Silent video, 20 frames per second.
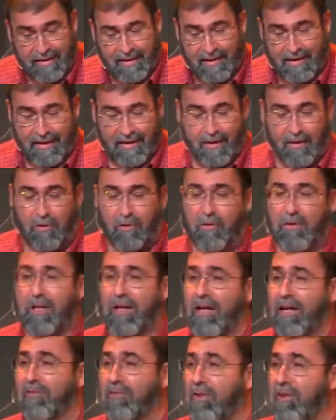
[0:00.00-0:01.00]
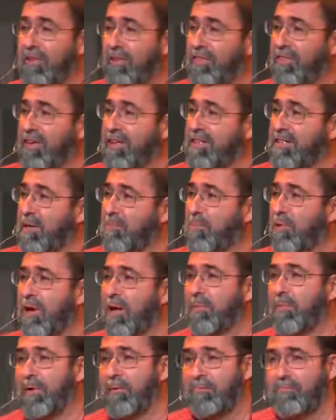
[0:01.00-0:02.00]
and a whole lot of other things I
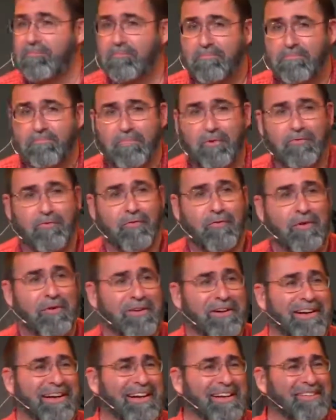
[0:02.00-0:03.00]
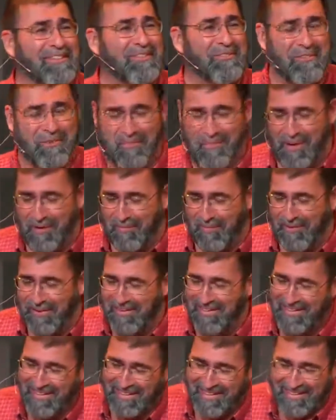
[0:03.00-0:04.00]
probably prefer not to remember
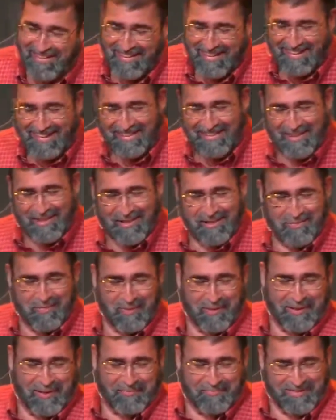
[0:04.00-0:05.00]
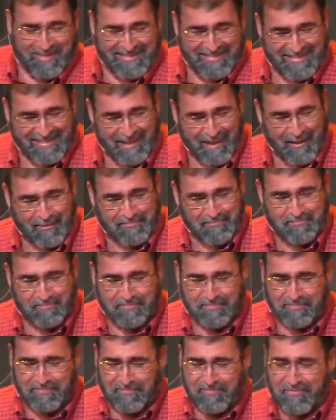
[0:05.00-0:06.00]
at this point. But
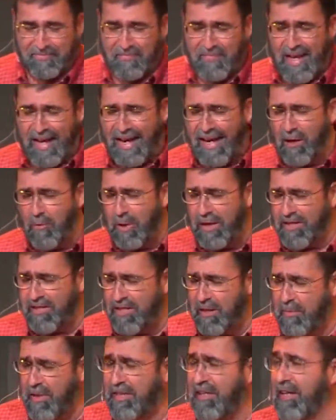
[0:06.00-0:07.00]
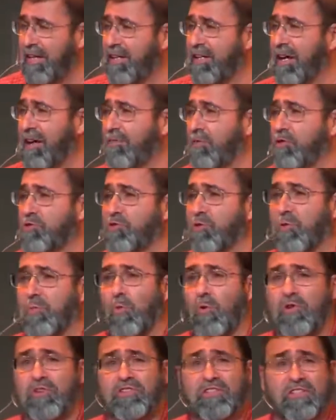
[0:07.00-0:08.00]
anyway, some of the endeavors were
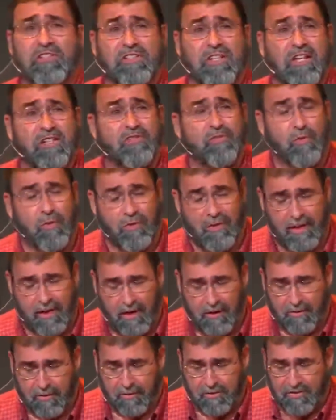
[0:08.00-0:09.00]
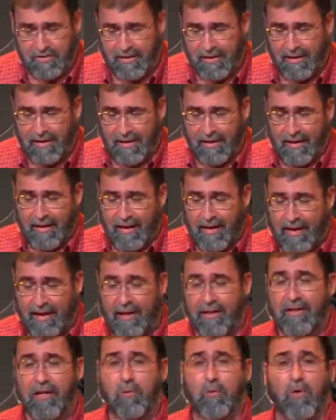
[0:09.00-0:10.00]
more successful than others,
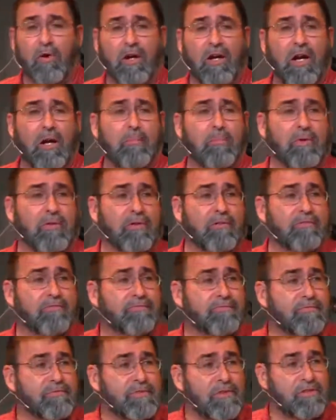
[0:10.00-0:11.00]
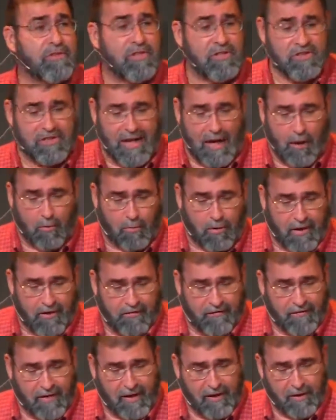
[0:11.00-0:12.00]
and there were a couple of just
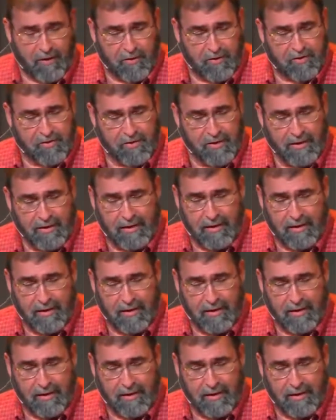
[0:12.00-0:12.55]
outright failures.